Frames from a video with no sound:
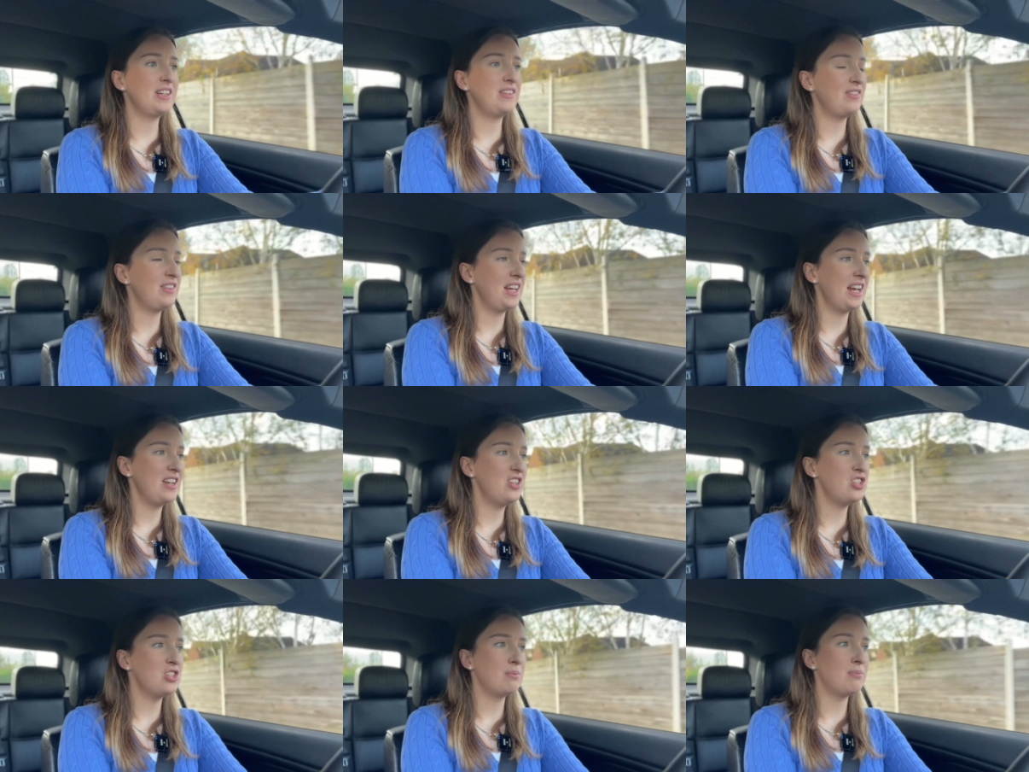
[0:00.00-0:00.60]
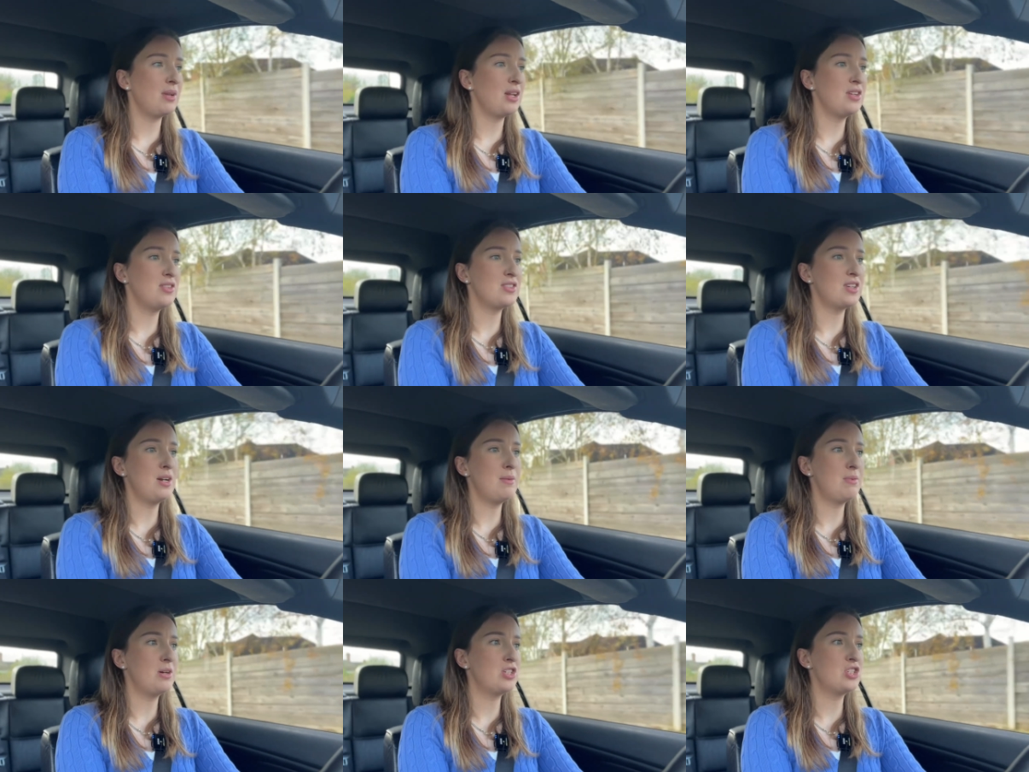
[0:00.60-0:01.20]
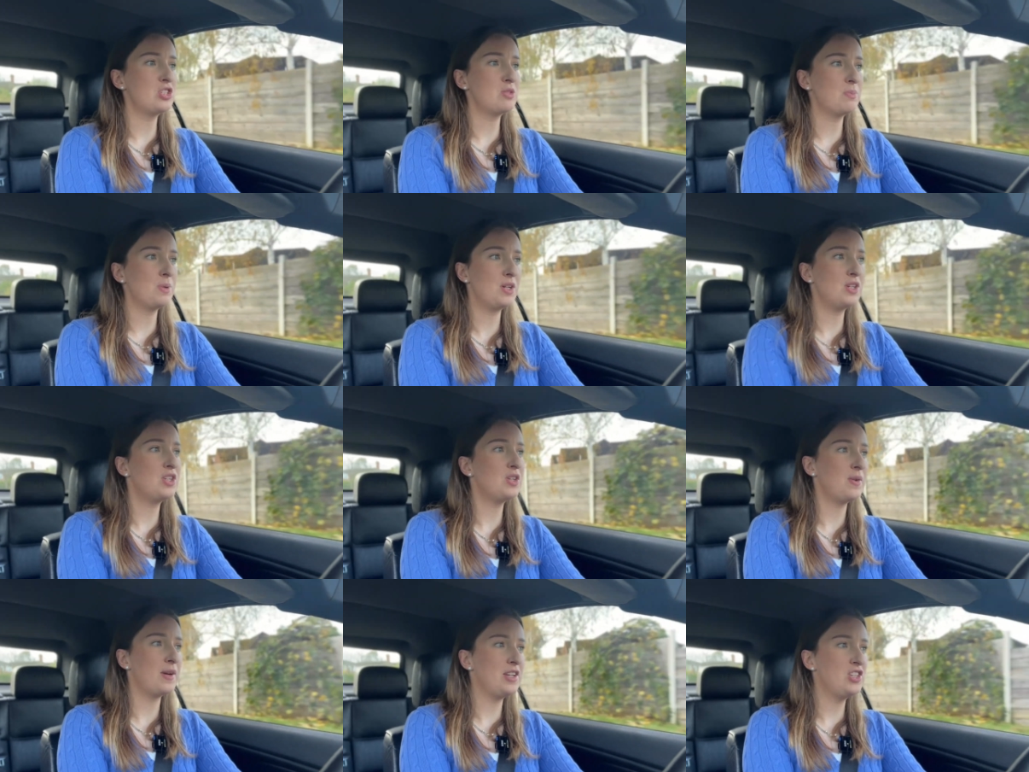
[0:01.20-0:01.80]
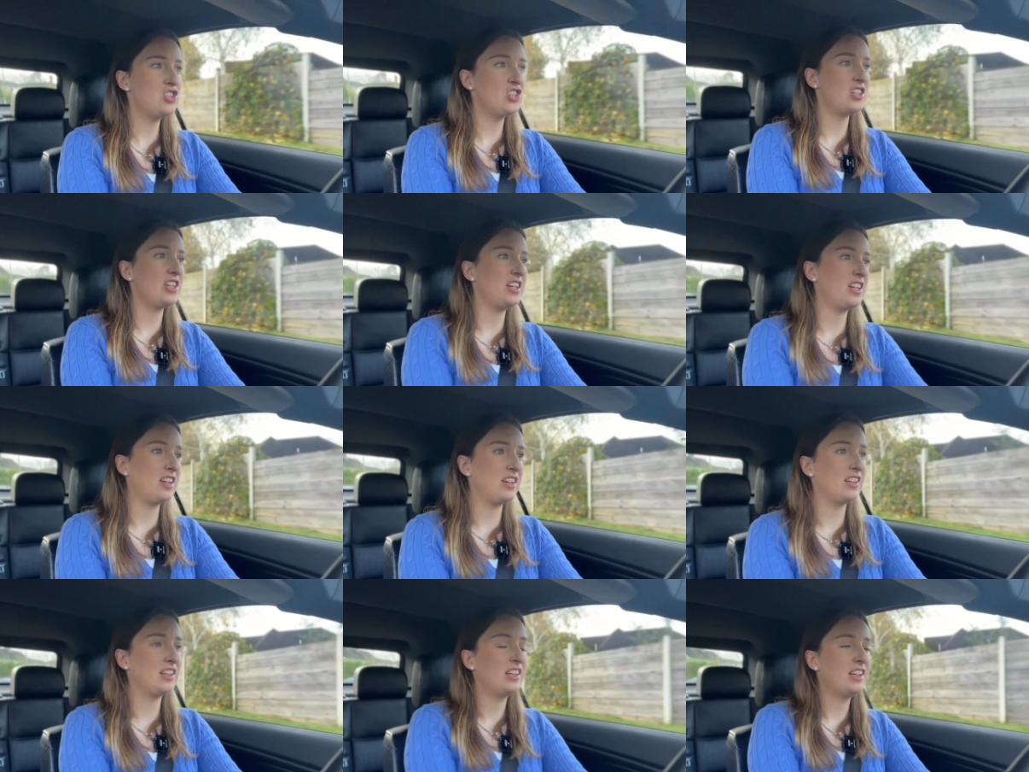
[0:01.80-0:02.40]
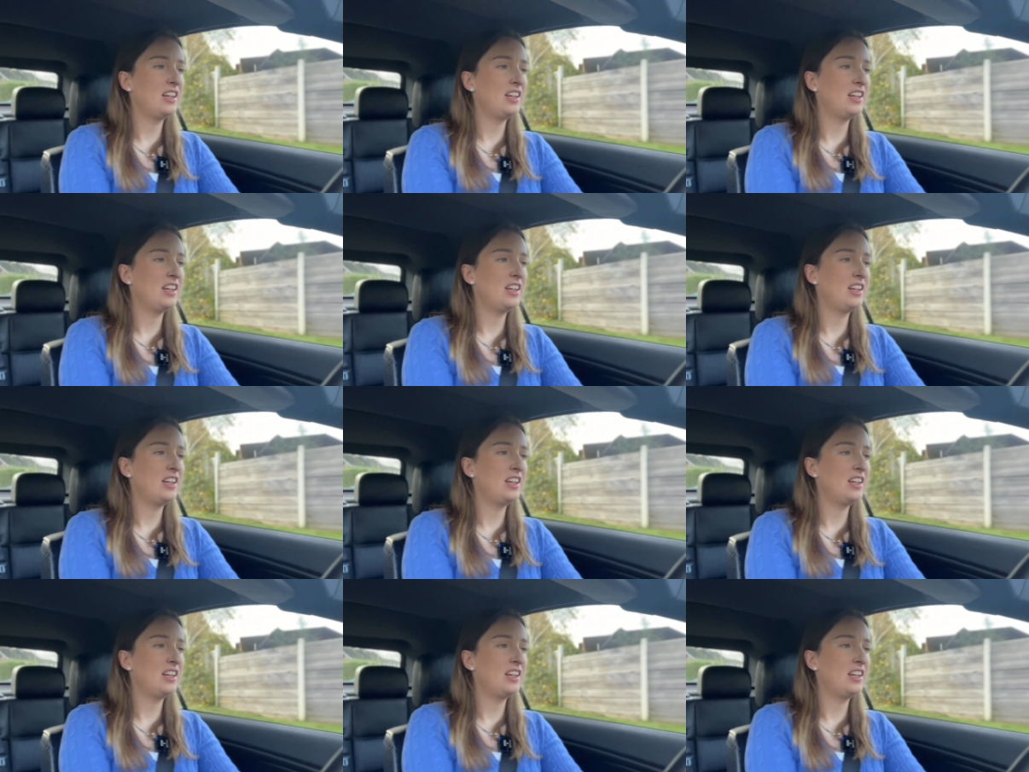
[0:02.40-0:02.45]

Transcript: if the engine blows up, I just put a new engine in it.